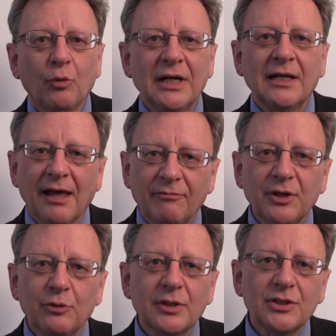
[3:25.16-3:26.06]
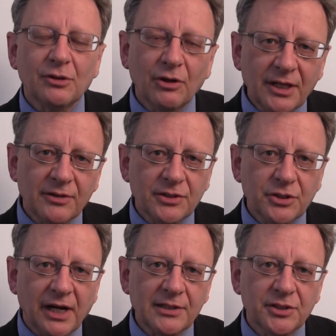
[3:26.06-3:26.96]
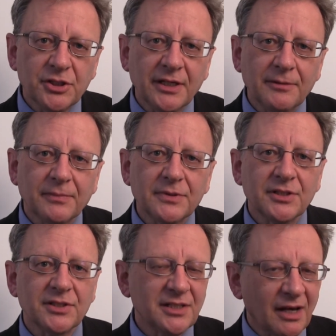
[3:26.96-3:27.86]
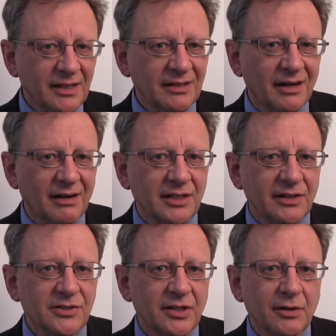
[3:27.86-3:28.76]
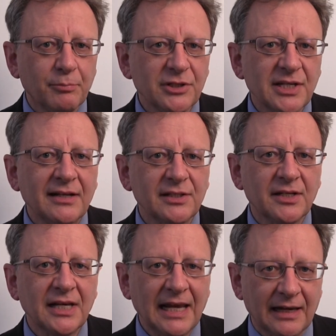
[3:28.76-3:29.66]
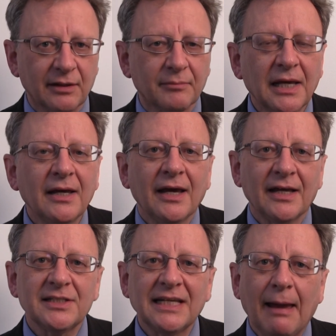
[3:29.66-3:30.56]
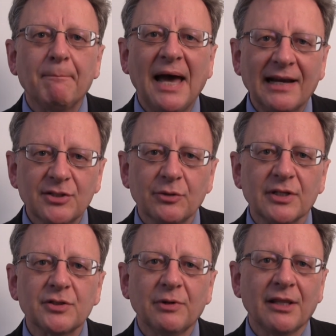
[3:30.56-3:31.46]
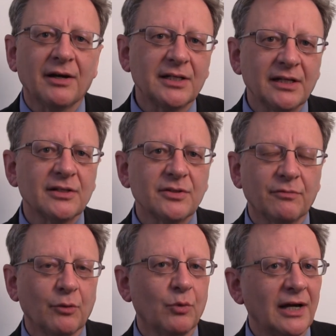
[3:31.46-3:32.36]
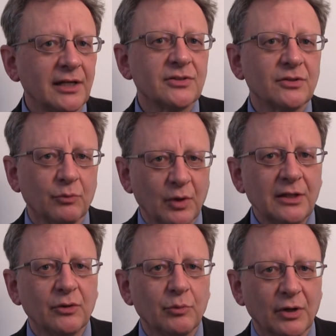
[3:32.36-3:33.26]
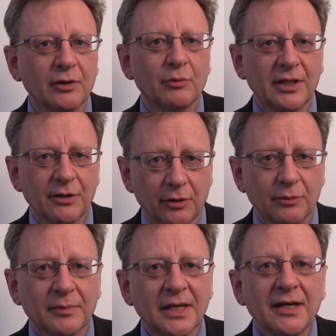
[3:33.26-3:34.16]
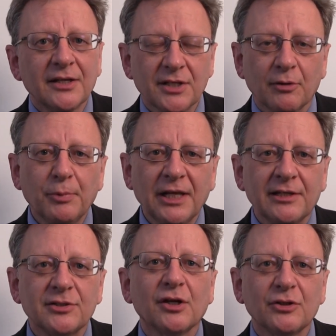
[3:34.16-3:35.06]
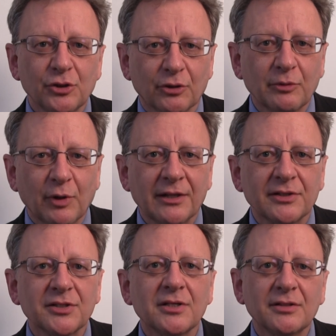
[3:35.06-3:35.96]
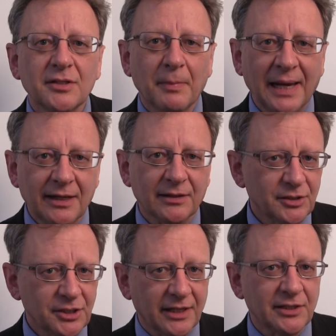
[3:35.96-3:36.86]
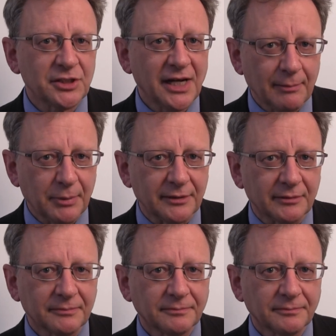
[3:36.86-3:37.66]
We'd love you to look at the strategy, to study the ideas that are presented here, and to get back to us with ideas of the ways that we could work with you. So please join with us to make change happen.